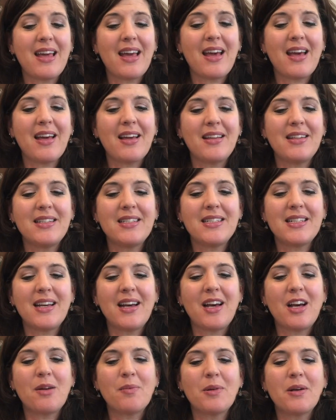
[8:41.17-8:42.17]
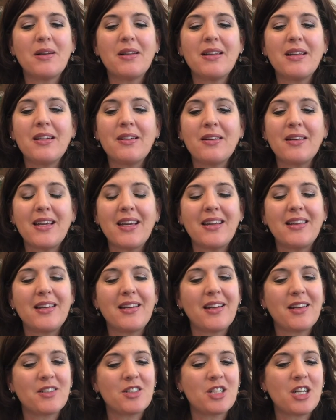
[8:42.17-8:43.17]
And clearly in the
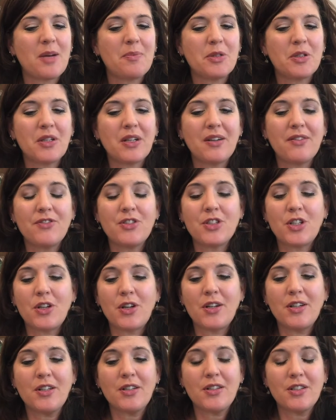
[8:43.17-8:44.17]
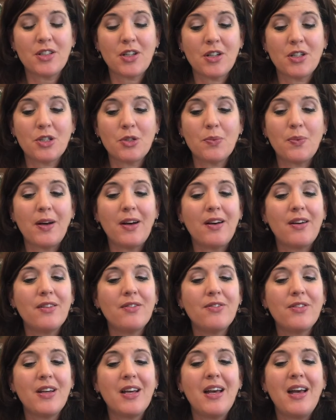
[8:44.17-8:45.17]
next chapter, John
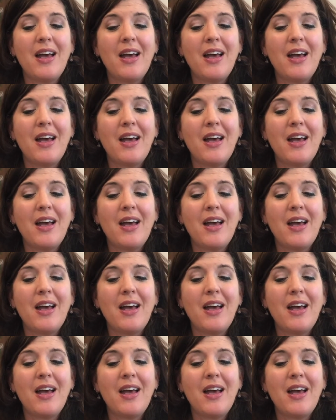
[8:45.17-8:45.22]
12,